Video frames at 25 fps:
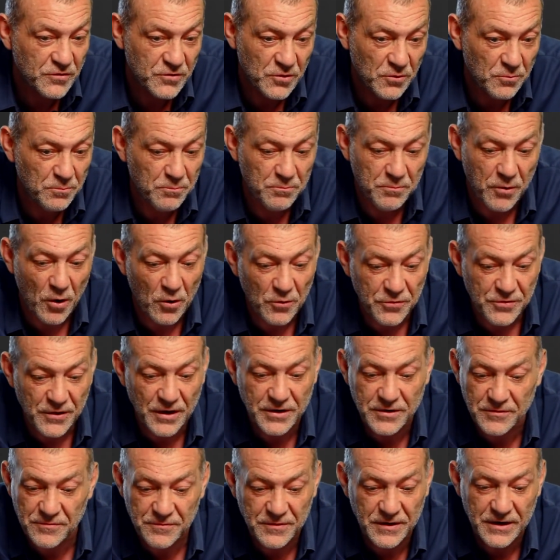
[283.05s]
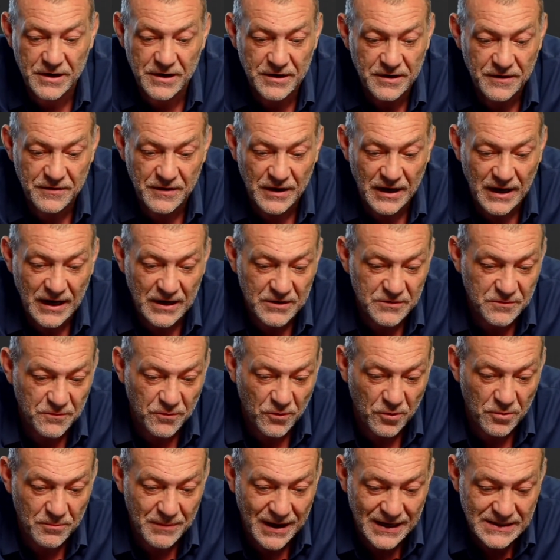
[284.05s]
So both undefeated in the last
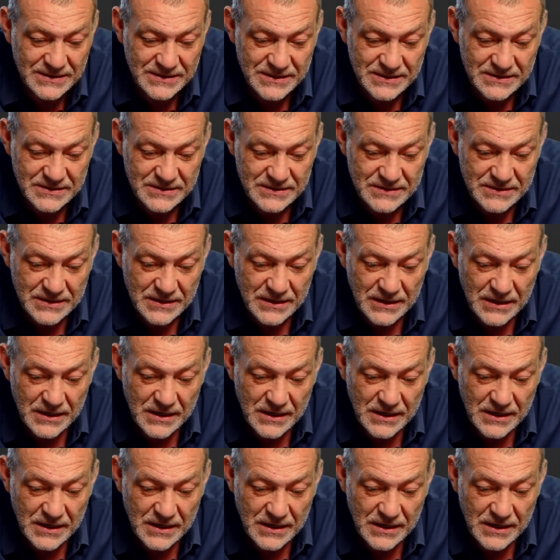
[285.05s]
4 matches